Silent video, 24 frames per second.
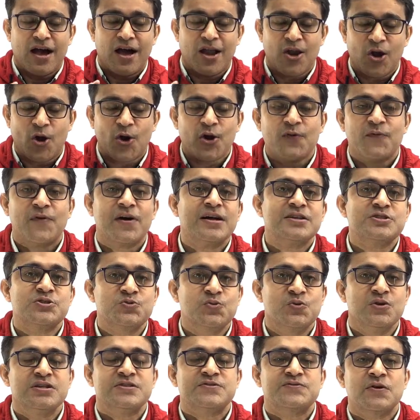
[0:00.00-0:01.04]
a lot of our
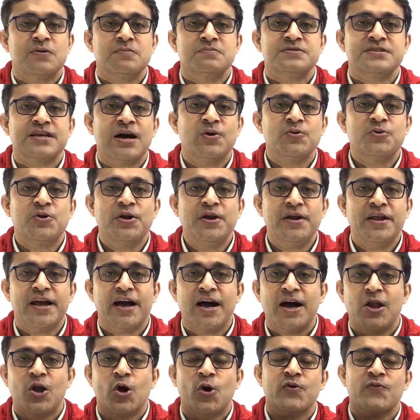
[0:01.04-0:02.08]
students from South
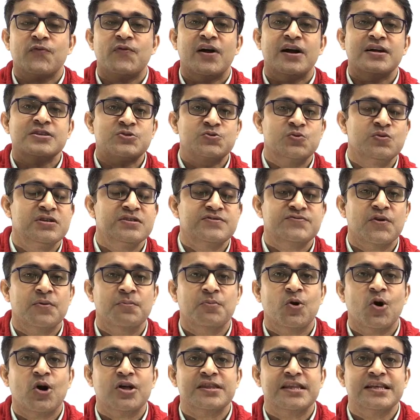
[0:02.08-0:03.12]
India, a lot of our students
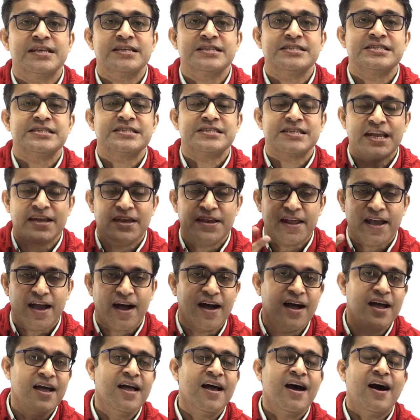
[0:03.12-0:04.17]
from Northeast
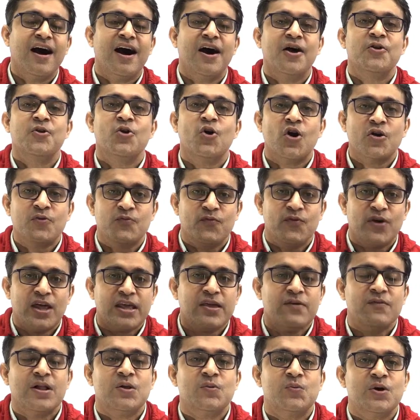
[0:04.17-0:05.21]
India are not
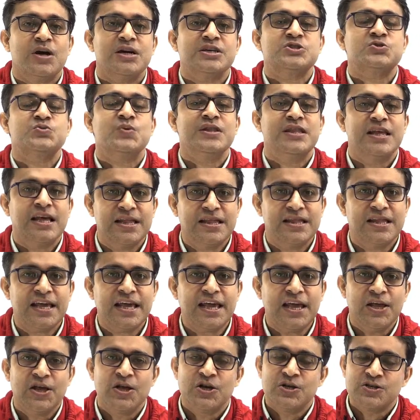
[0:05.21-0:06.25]
very well versed with
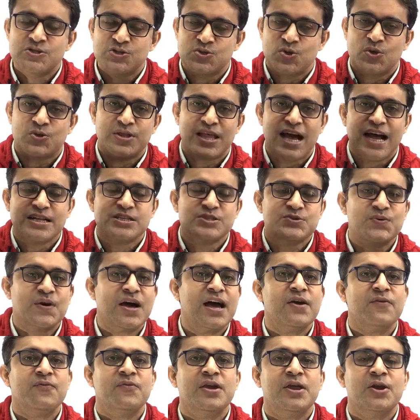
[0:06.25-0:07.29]
Hindi. So that's
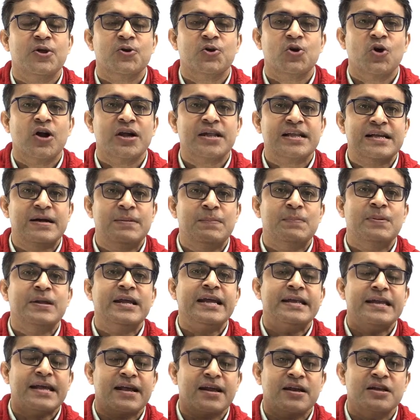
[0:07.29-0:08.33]
why we record
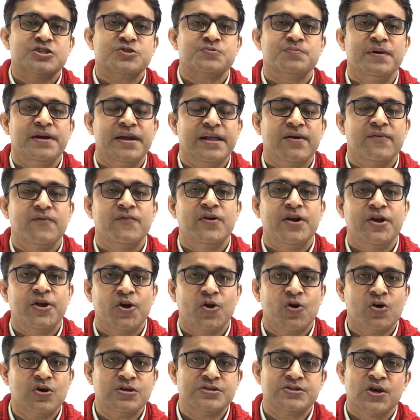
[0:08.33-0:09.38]
complete English medium
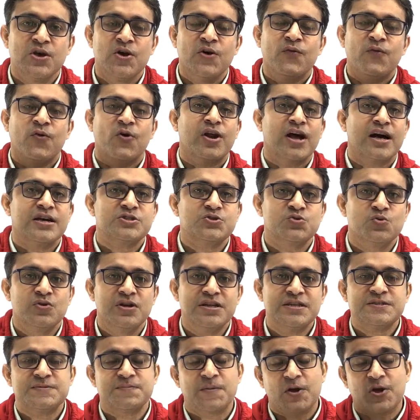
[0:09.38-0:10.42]
videos for our
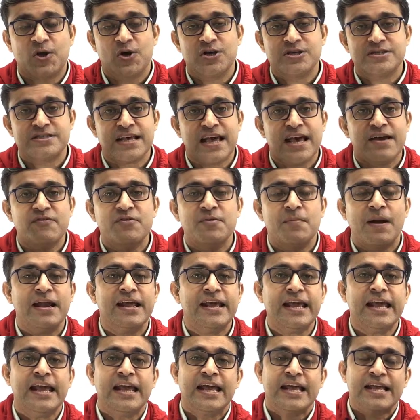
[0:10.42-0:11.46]
students because
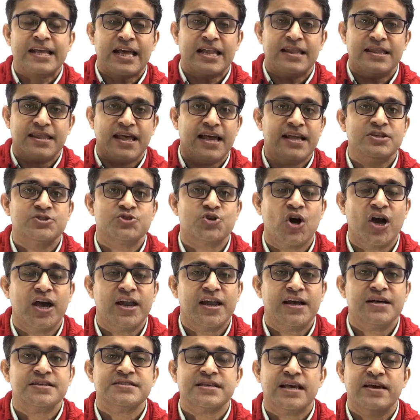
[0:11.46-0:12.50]
everybody can then
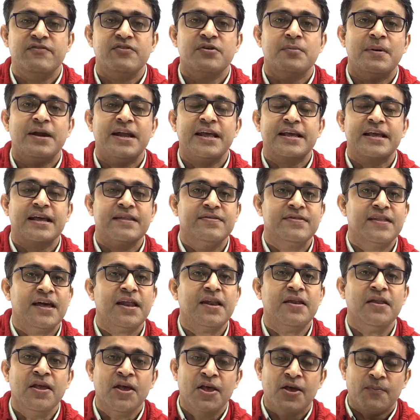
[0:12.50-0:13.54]
join us. Everybody can
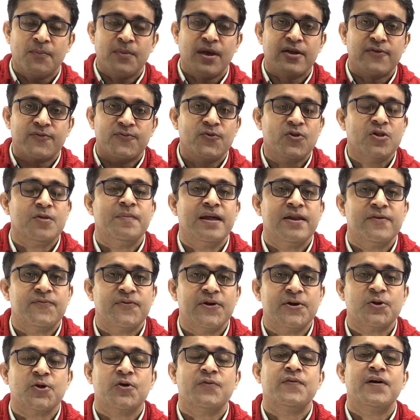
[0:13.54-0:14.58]
then make full
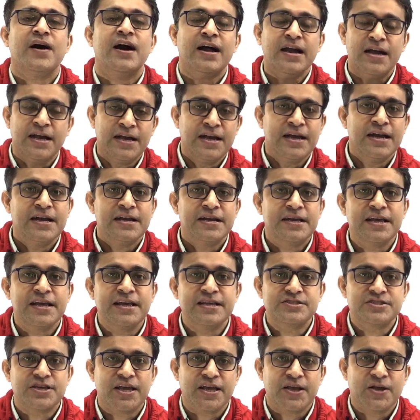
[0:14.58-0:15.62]
benefit of our
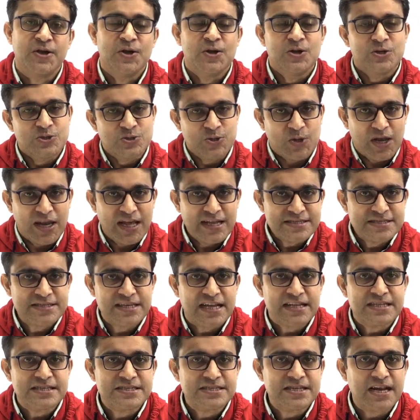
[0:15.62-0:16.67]
teaching. So let's
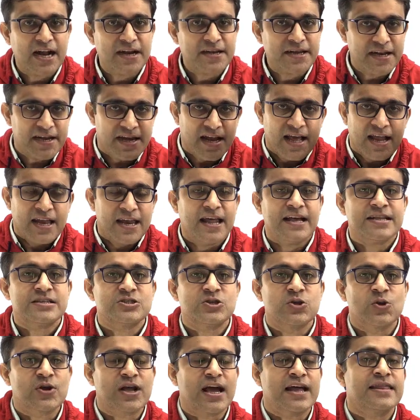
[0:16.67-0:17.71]
get started.
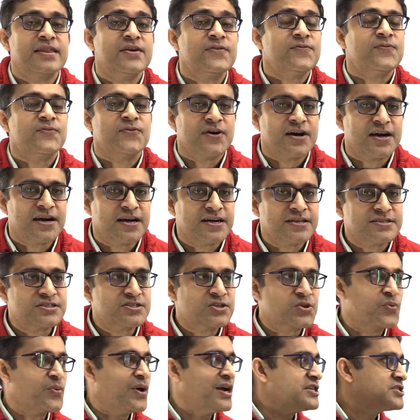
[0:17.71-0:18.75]
Let's look at the
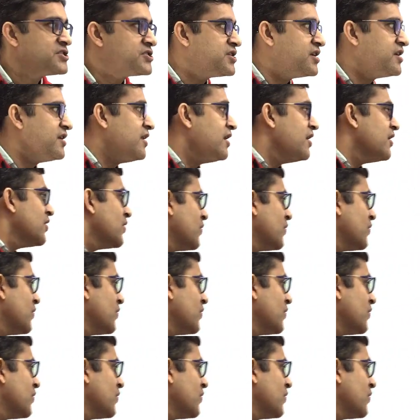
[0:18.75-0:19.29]
first question